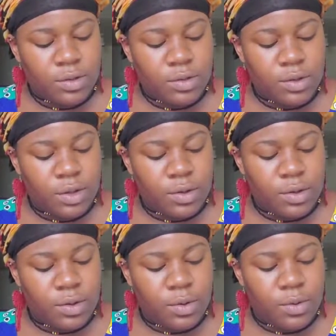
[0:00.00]
So
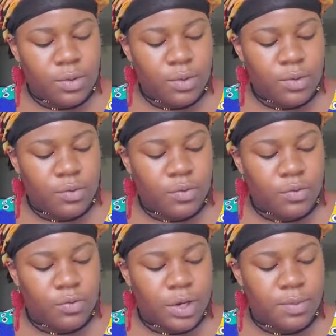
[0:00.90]

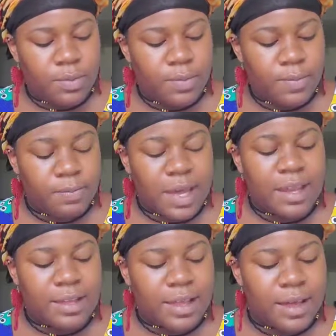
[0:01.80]
reap. I
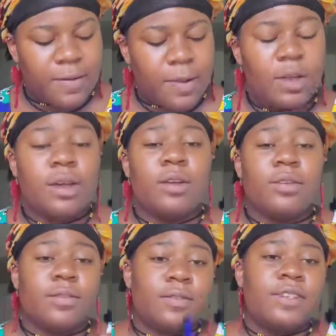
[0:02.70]
like that.
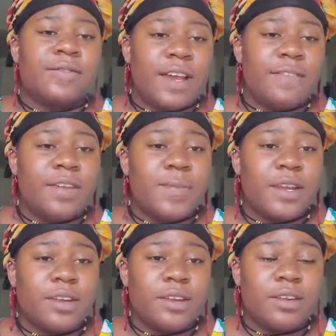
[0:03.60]
Divine
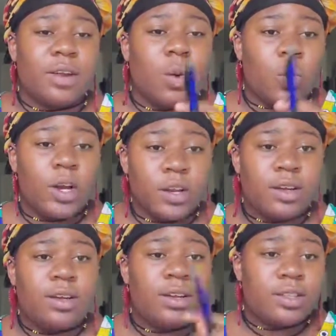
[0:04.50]
feminine,
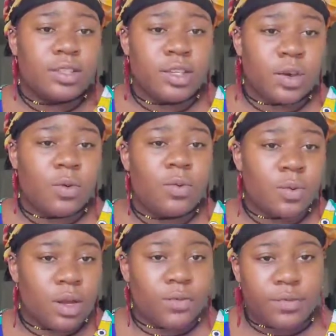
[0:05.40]
work, sow,
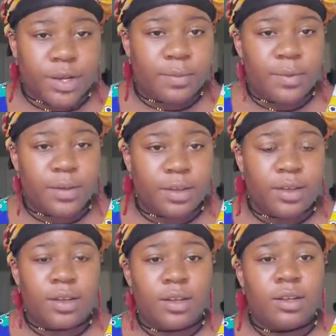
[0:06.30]
reap.
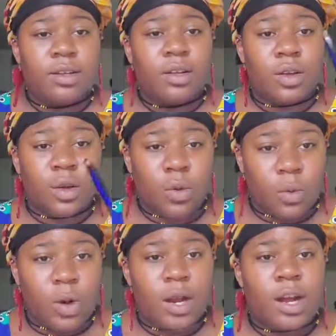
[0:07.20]

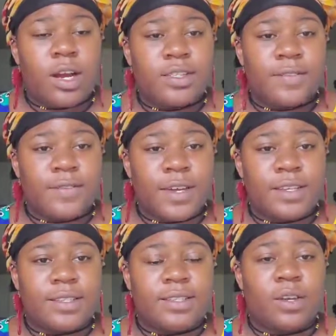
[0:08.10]
Work hard to
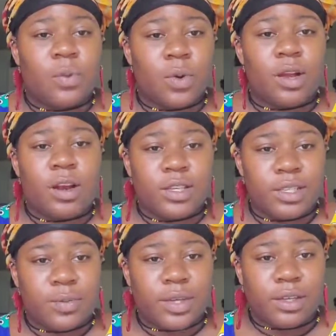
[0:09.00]
fix, work hard
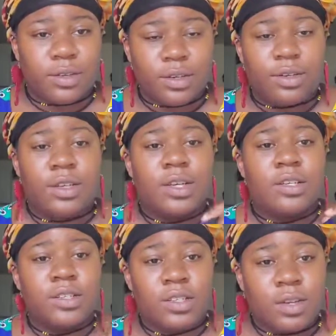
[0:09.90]
to build.
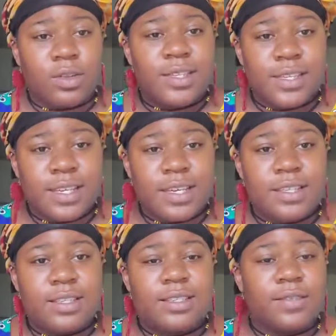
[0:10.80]
Sow the
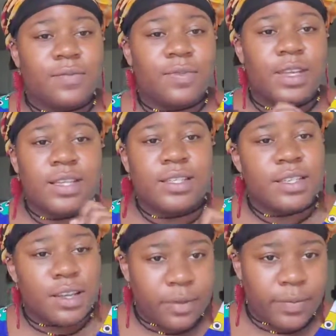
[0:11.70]
seeds into
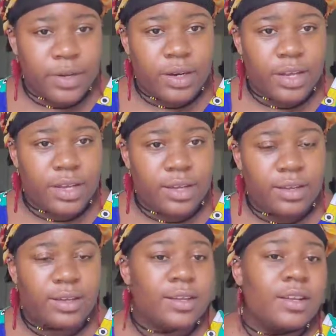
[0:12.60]
the community,
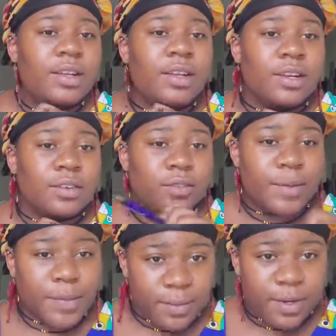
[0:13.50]

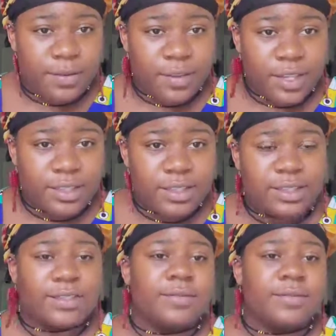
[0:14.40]
reap the benefits.